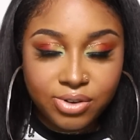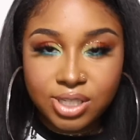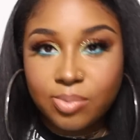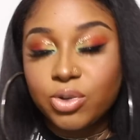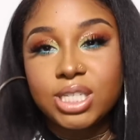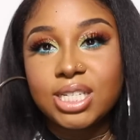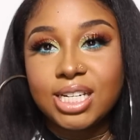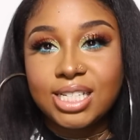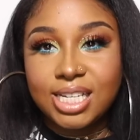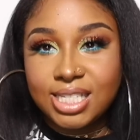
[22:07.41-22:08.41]
for some reason
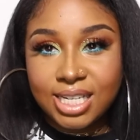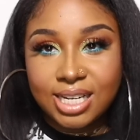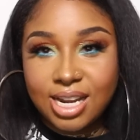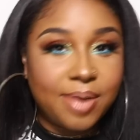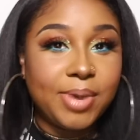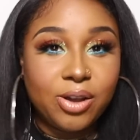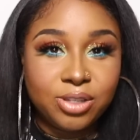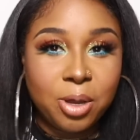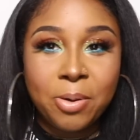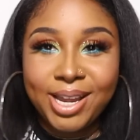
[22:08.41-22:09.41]
it doesn't come out
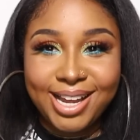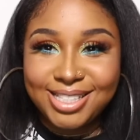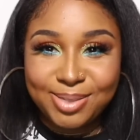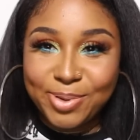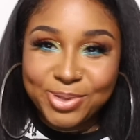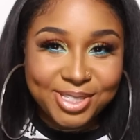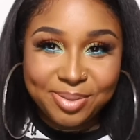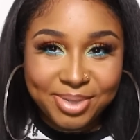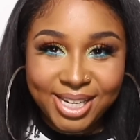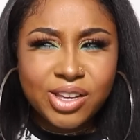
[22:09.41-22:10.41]
the way it's supposed
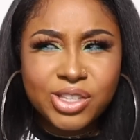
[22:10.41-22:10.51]
to be.